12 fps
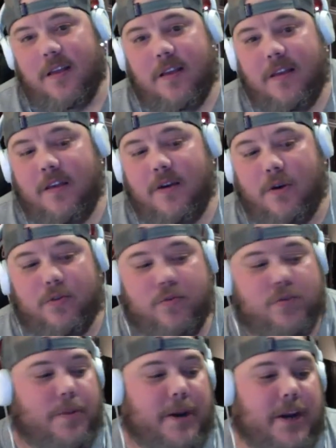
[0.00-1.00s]
you go through
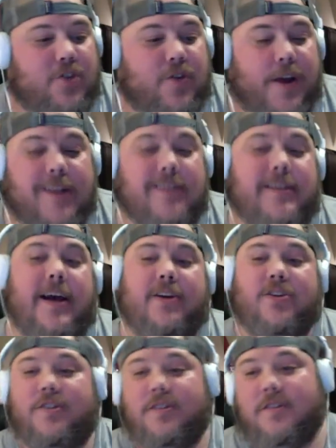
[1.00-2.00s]
so many
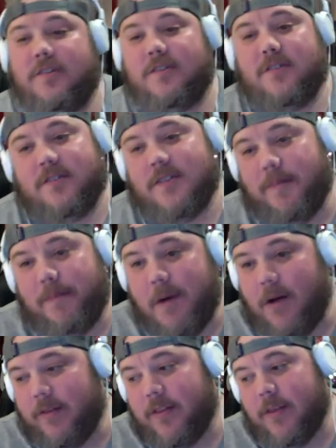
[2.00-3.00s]
transactions some
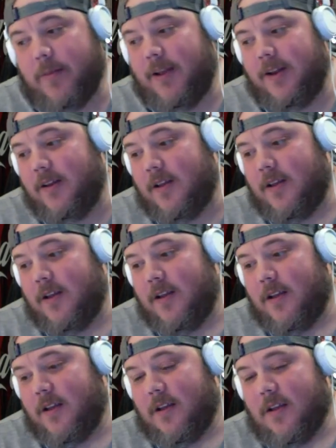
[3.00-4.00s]
month. I mean,
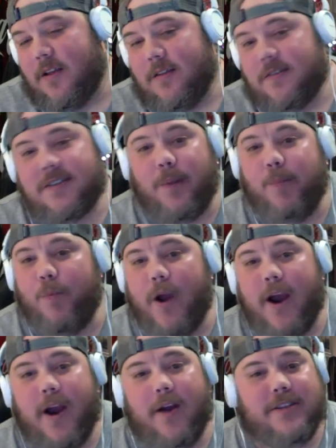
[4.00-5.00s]

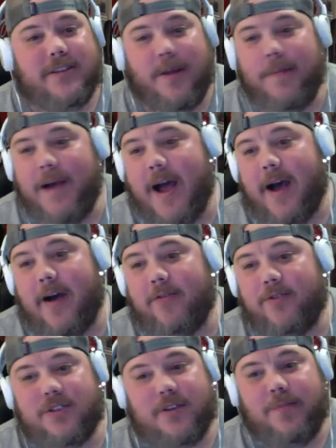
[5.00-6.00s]
somewhere,
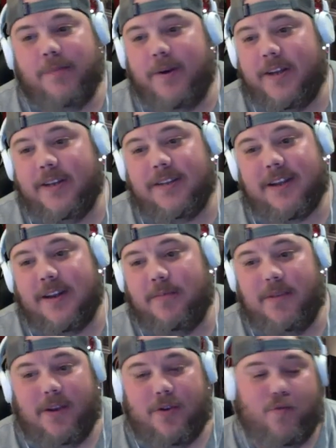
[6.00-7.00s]
somehow, somebody's going to
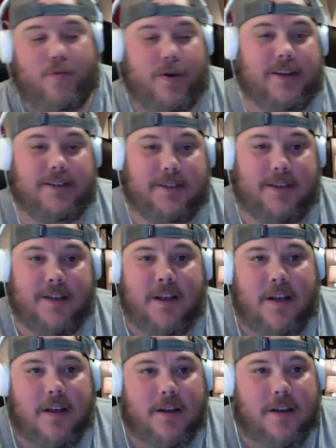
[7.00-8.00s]
be crazy,
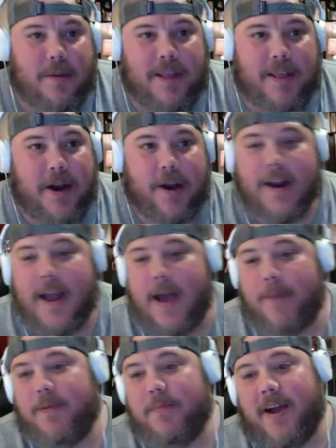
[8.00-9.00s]
going to be that
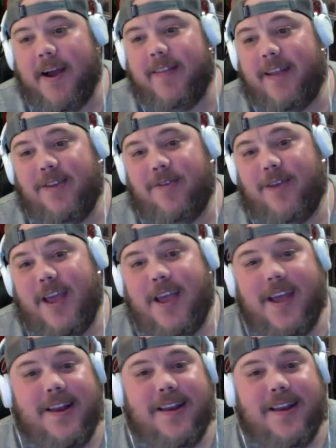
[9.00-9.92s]
unhappy buyer that you can't